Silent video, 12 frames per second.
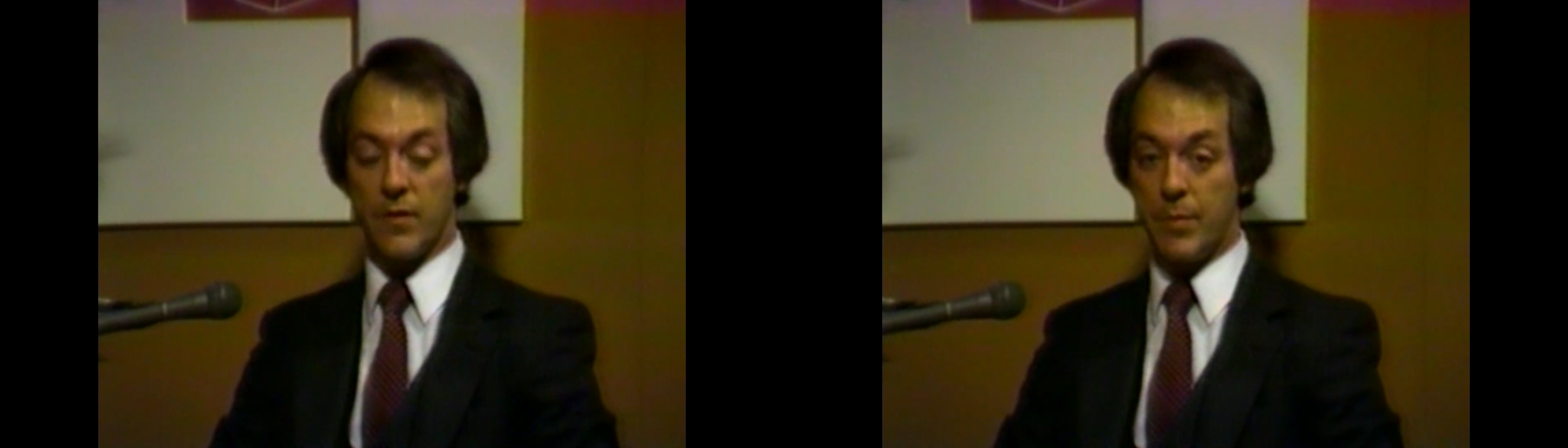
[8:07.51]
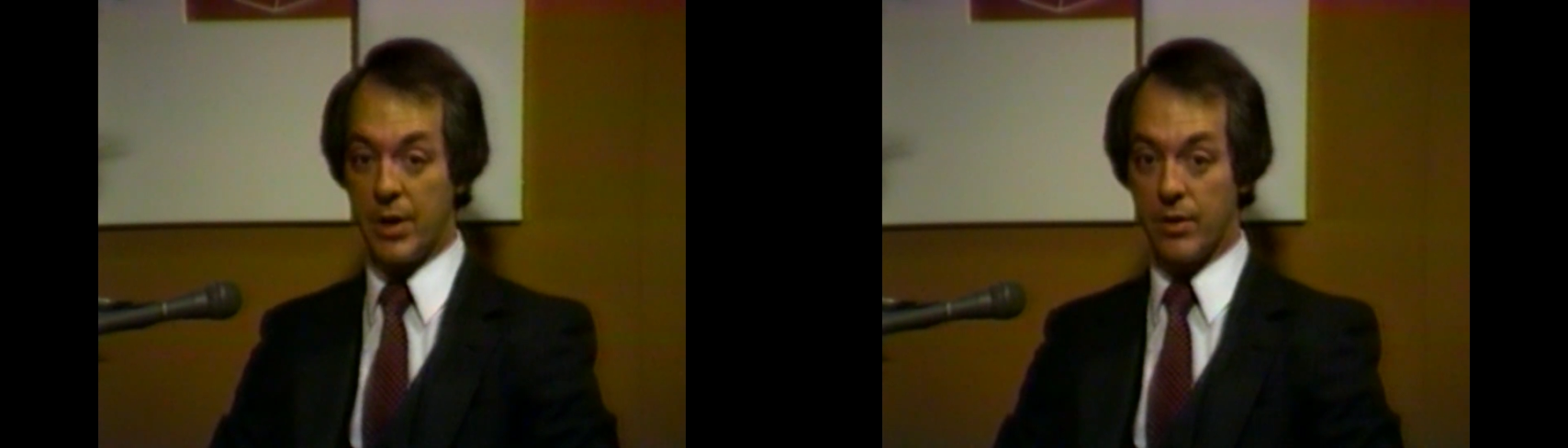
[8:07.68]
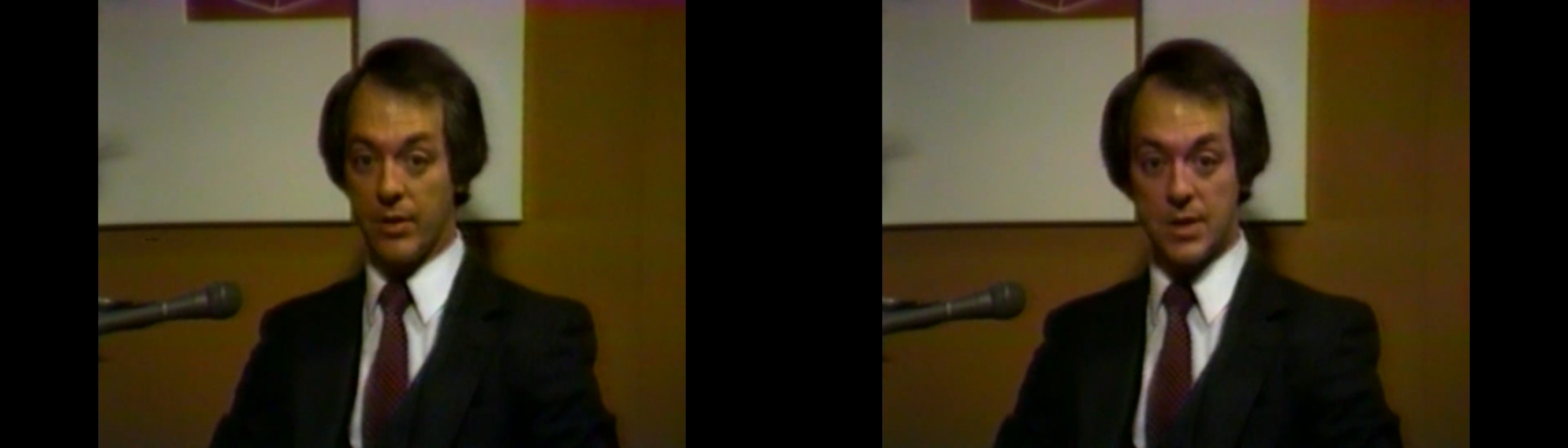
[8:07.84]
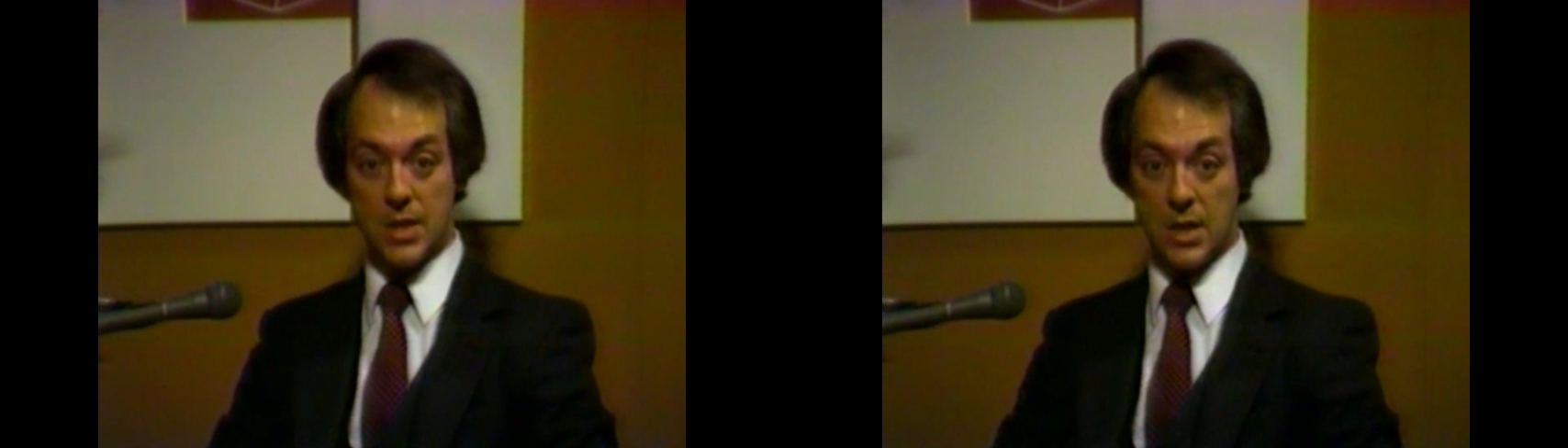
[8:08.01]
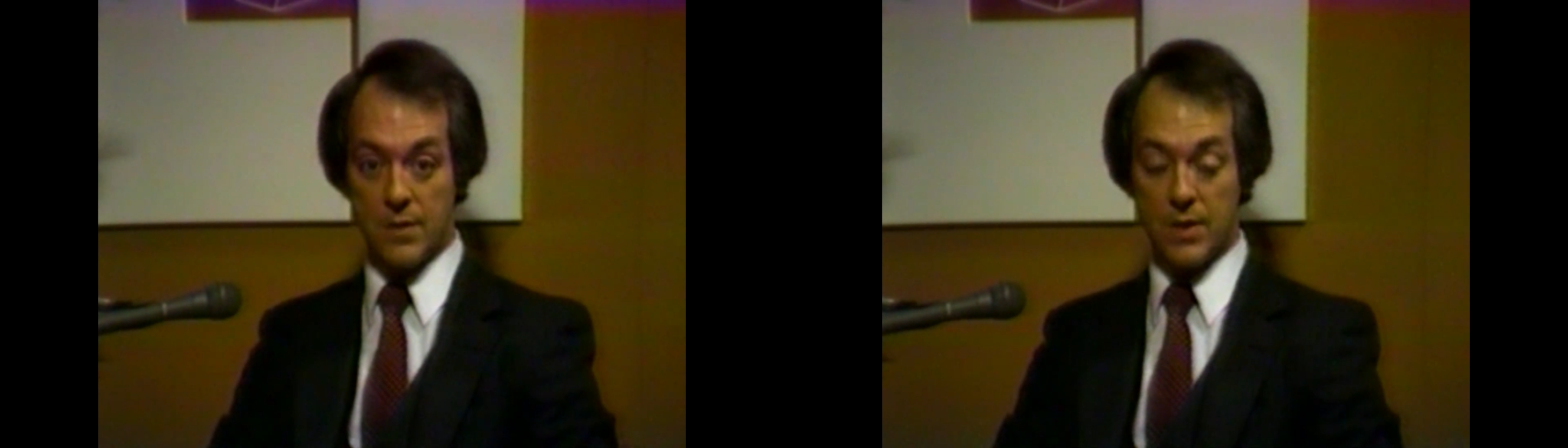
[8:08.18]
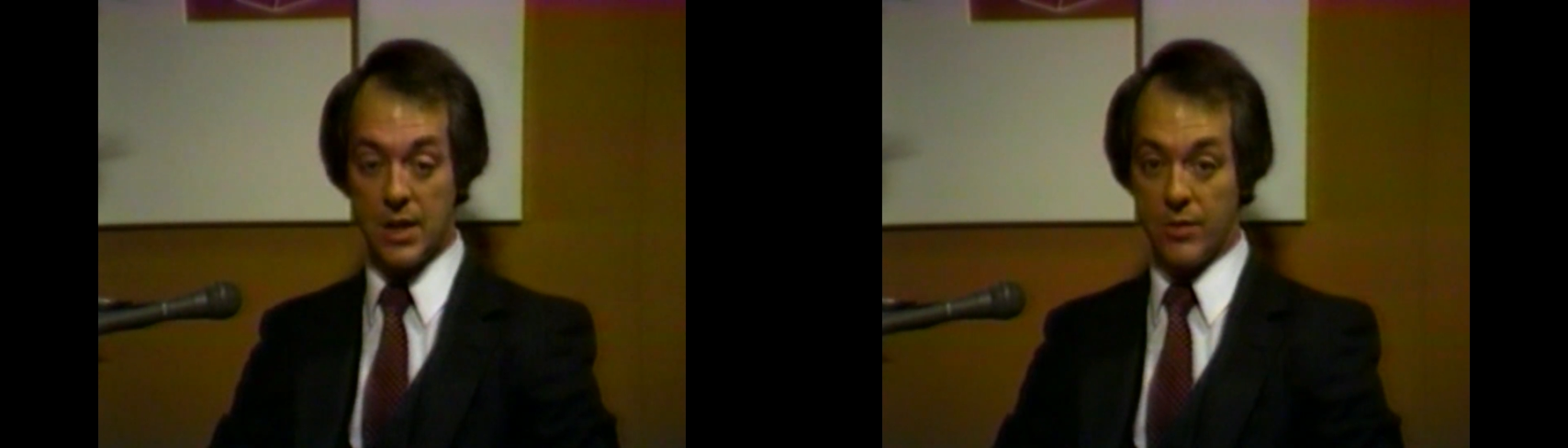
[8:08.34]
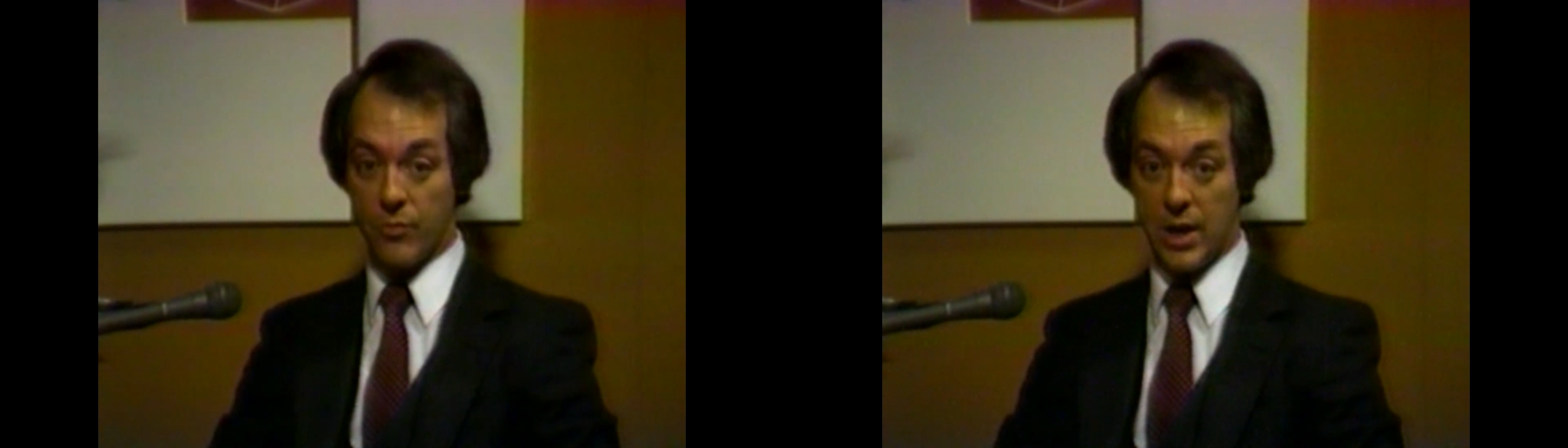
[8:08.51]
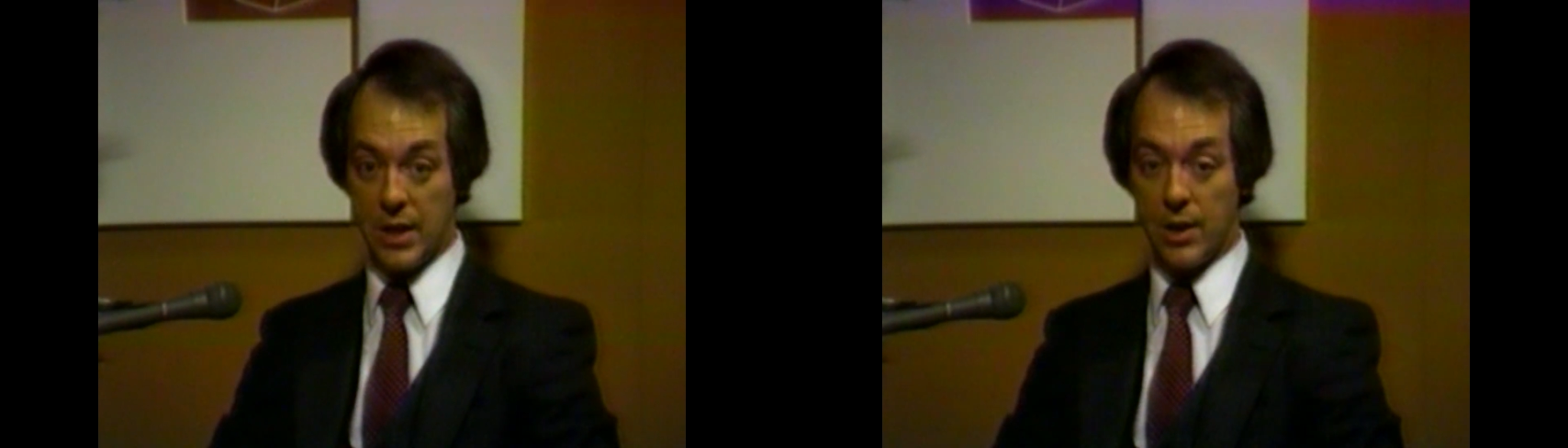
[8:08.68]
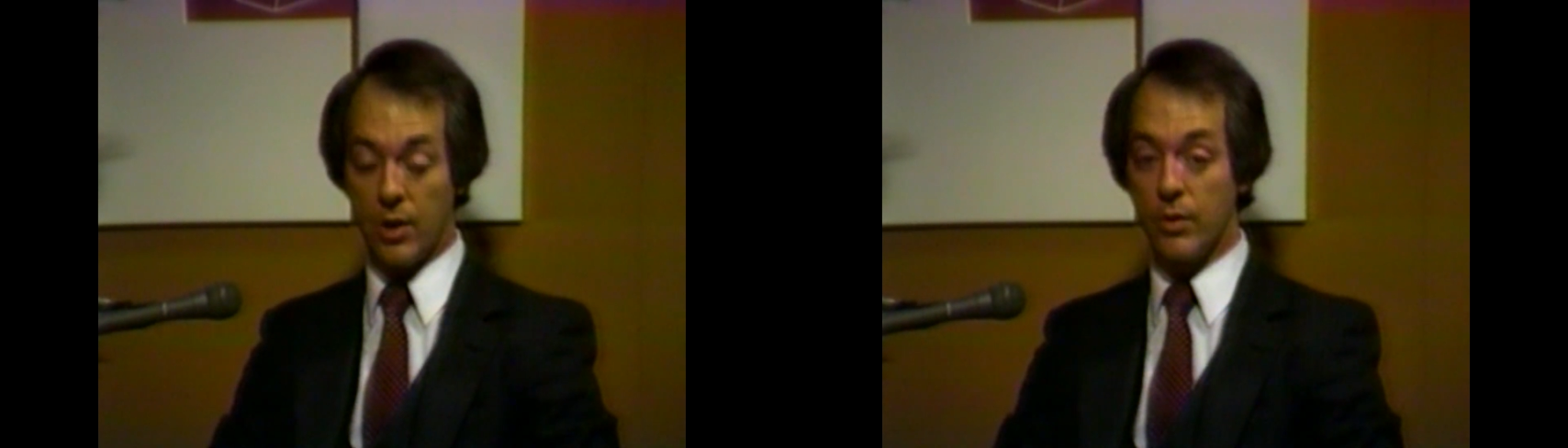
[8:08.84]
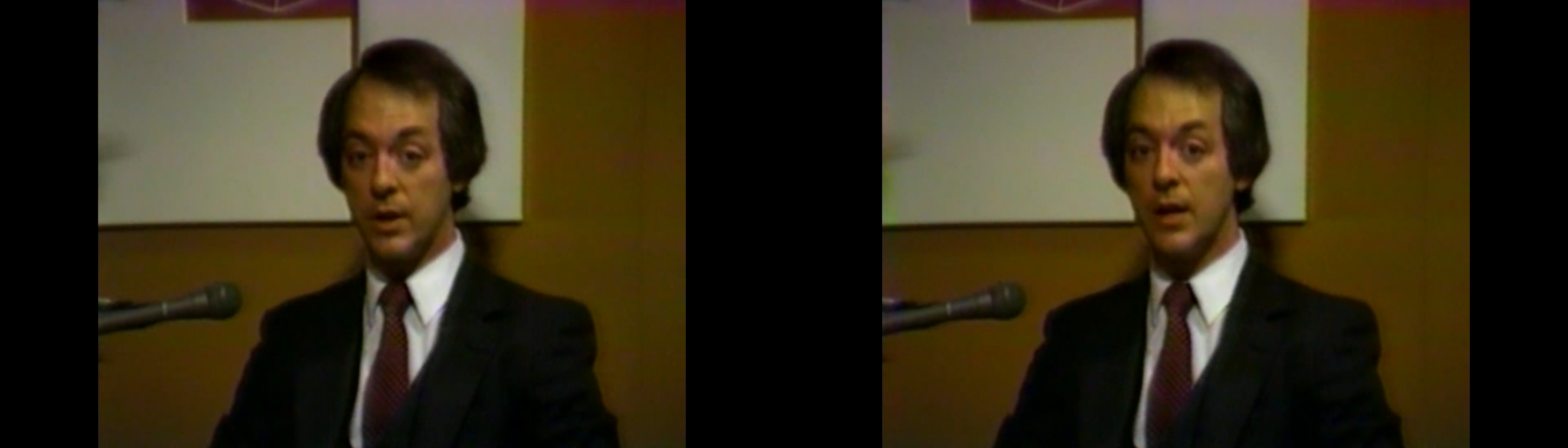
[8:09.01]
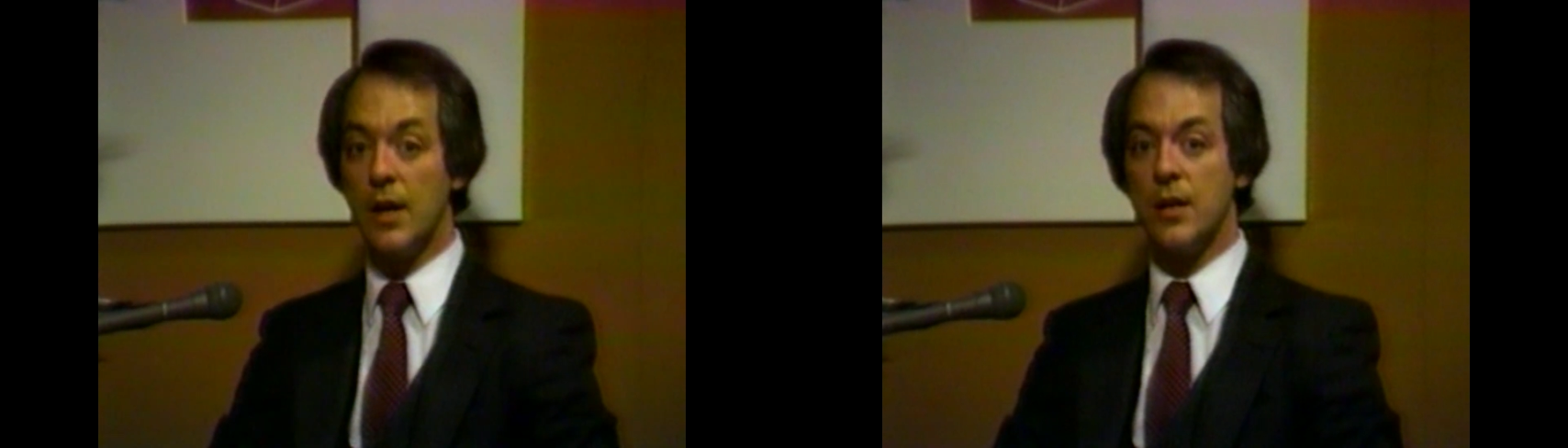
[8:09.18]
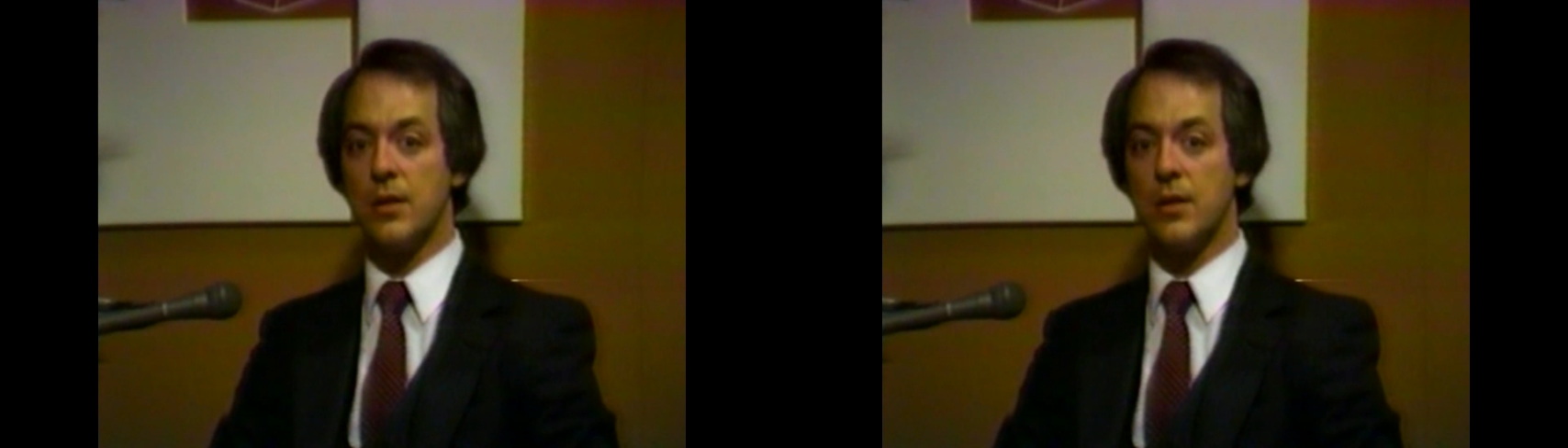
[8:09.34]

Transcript: have appeared on TV and radio and